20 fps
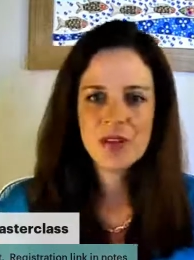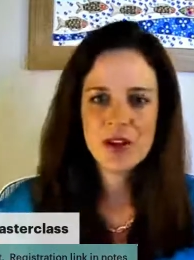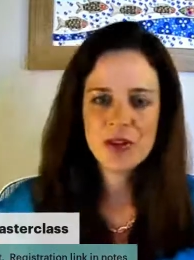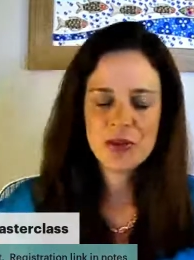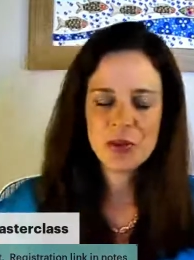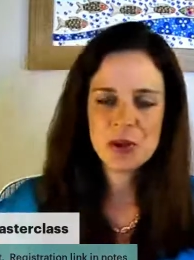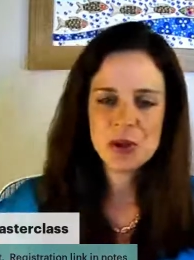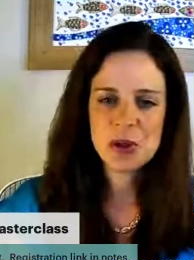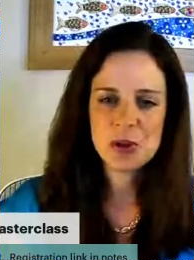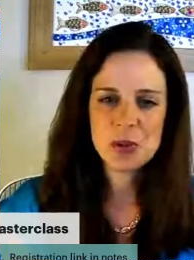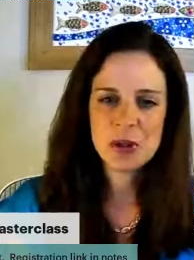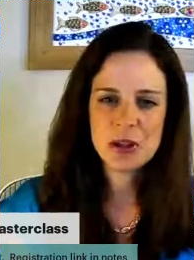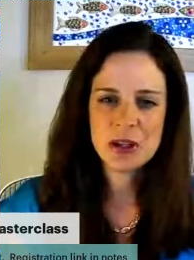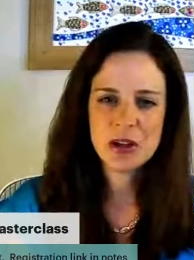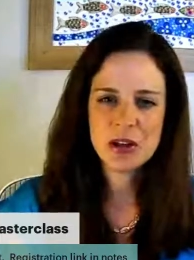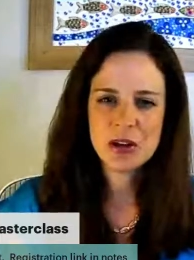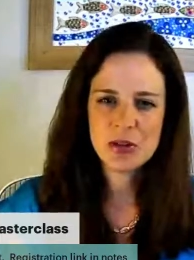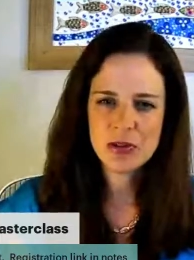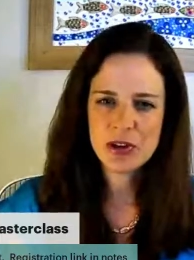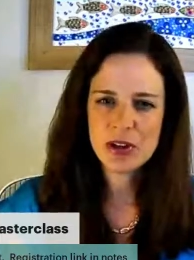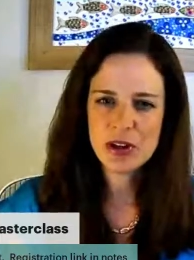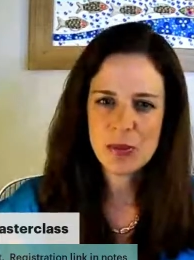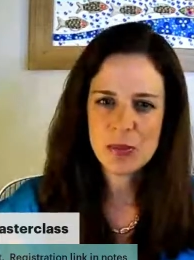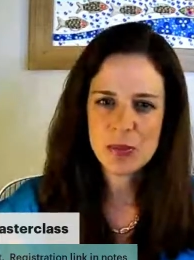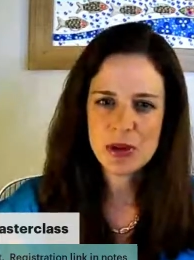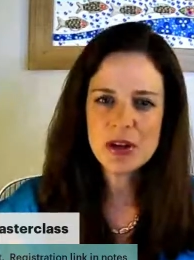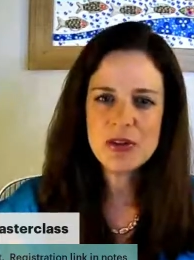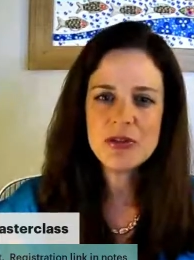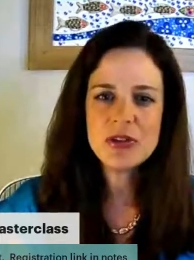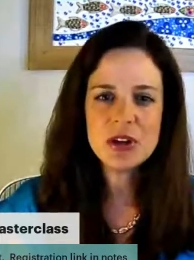that's when you're really going to feel
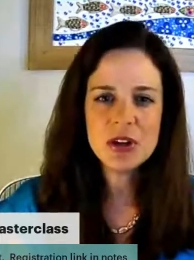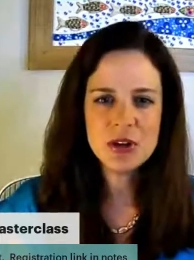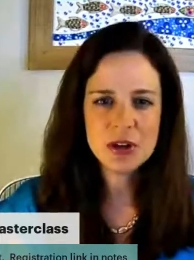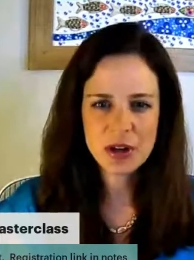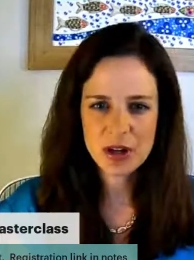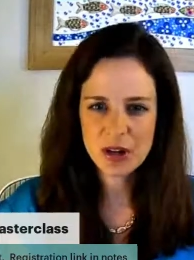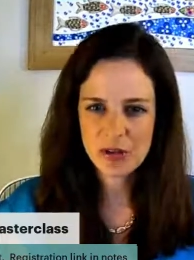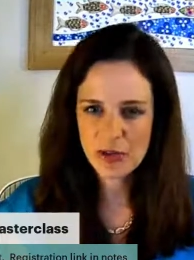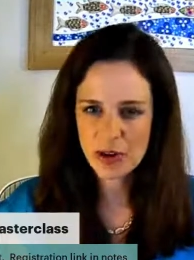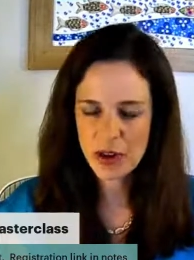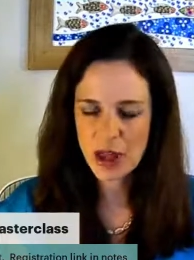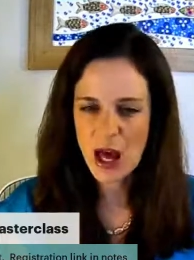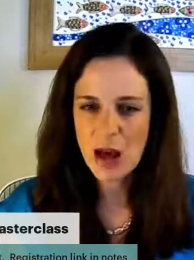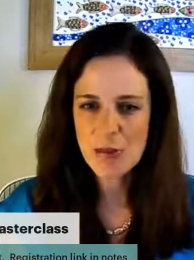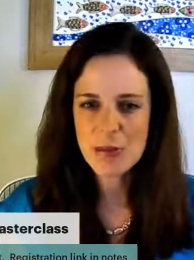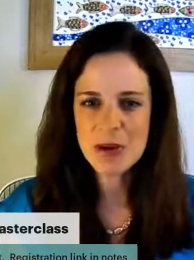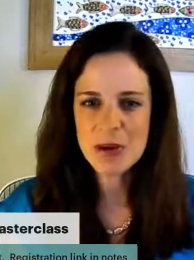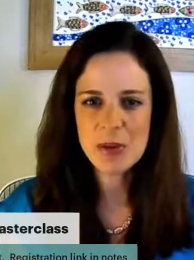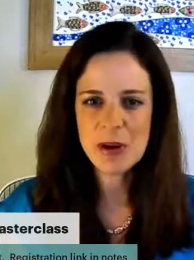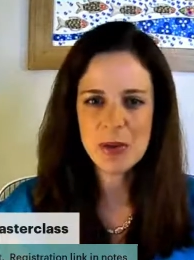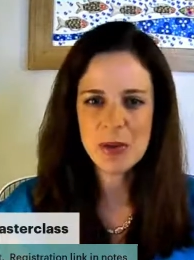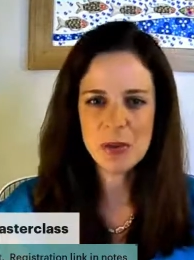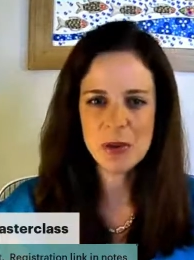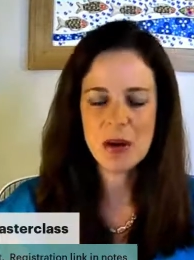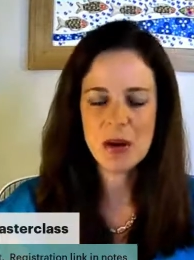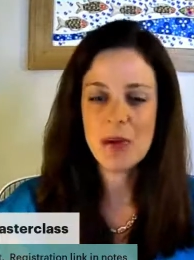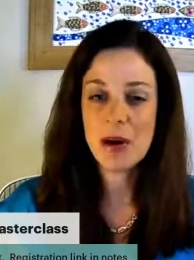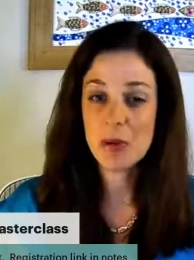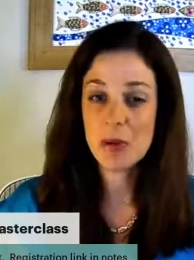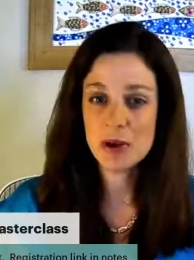at peace and you're going to feel happy
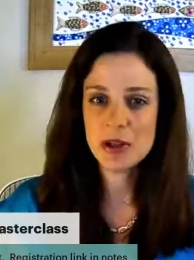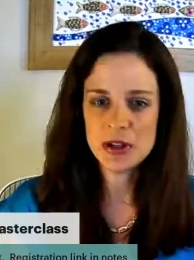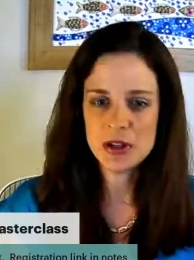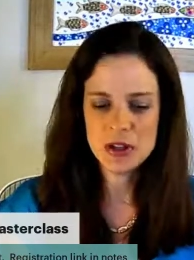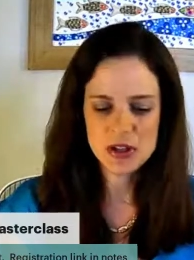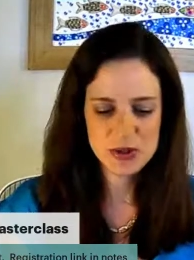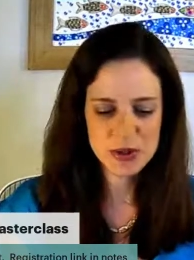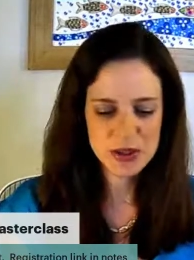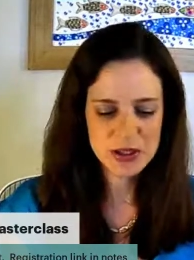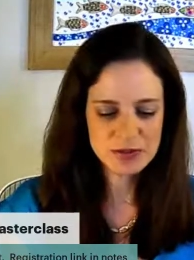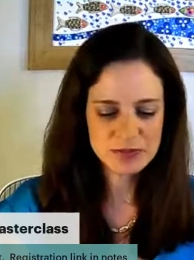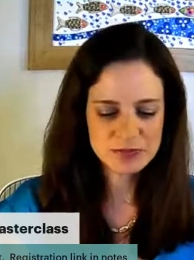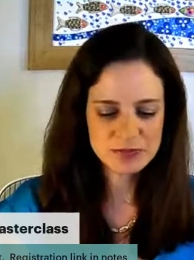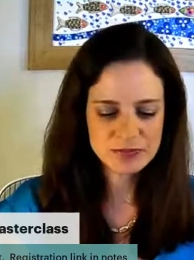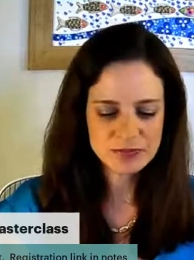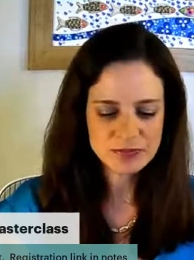about what you're doing.